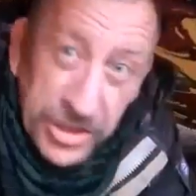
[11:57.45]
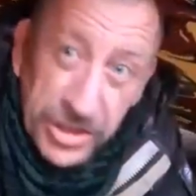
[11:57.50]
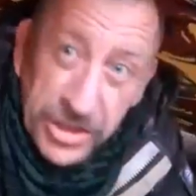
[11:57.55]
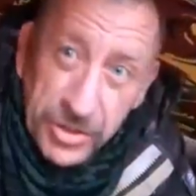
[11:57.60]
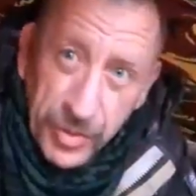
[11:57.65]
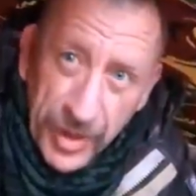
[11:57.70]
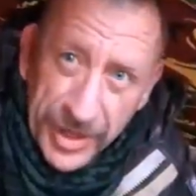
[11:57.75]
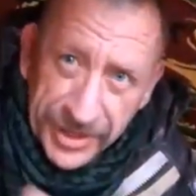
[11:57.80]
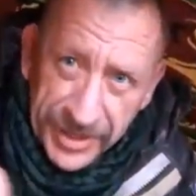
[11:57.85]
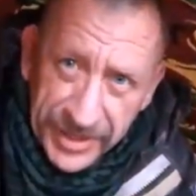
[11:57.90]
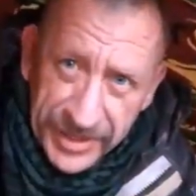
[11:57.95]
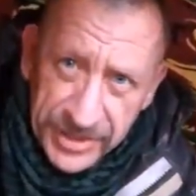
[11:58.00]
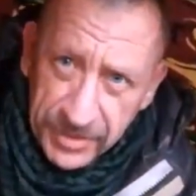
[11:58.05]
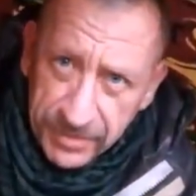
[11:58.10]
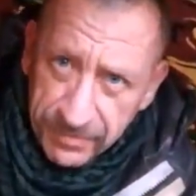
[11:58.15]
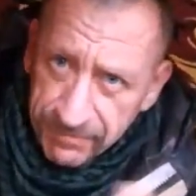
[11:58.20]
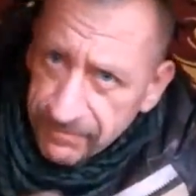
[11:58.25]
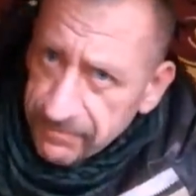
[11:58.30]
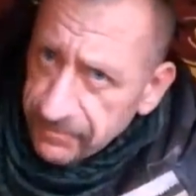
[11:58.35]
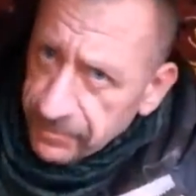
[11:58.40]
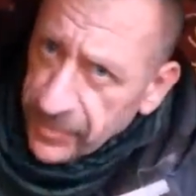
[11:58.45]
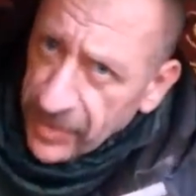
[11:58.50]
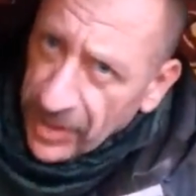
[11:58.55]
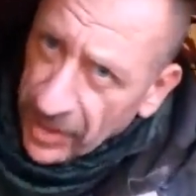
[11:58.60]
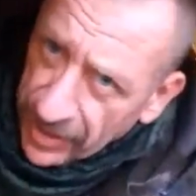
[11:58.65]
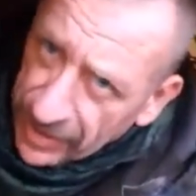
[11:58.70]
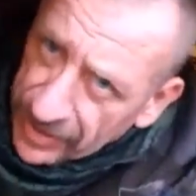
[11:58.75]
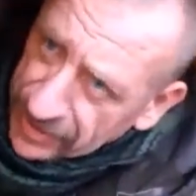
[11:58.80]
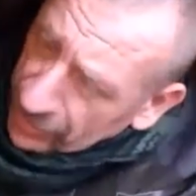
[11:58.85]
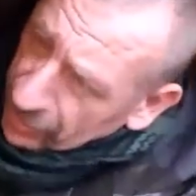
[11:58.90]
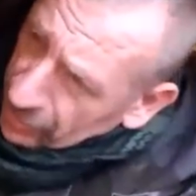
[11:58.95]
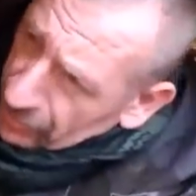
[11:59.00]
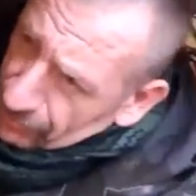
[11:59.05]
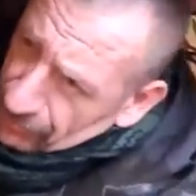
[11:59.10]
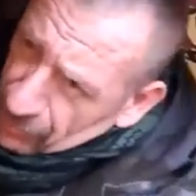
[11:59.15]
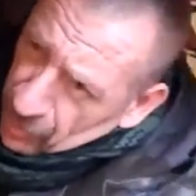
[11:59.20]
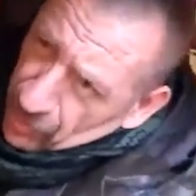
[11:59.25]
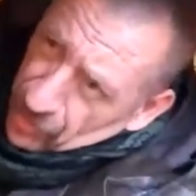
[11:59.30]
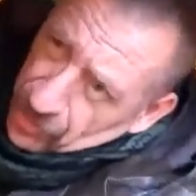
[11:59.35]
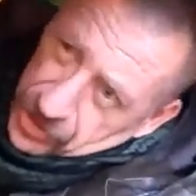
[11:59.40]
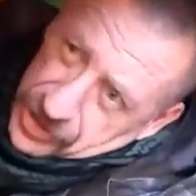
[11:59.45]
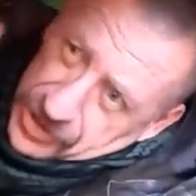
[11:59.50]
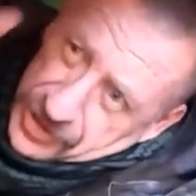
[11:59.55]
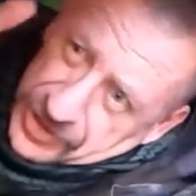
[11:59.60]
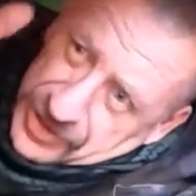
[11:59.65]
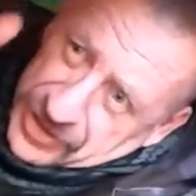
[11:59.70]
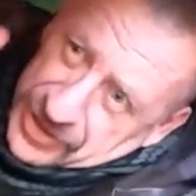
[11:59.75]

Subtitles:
Just when there's a little more